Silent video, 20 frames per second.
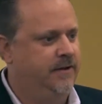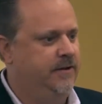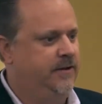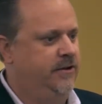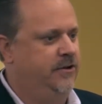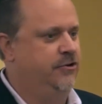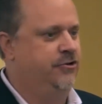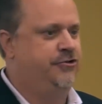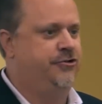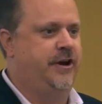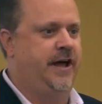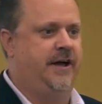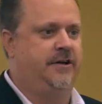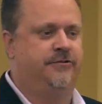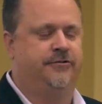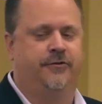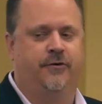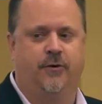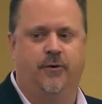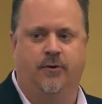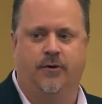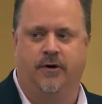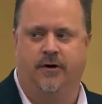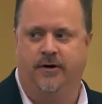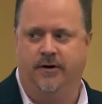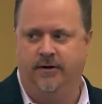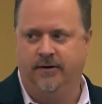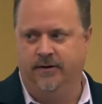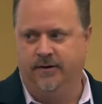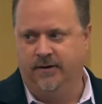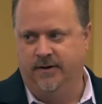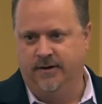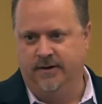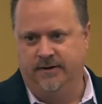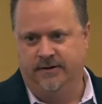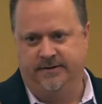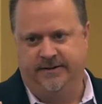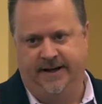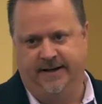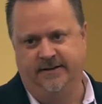You should ask for
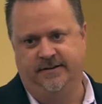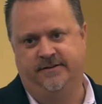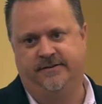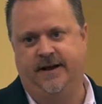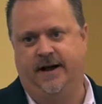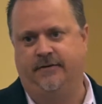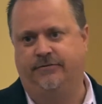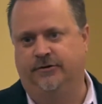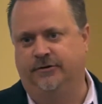10 staff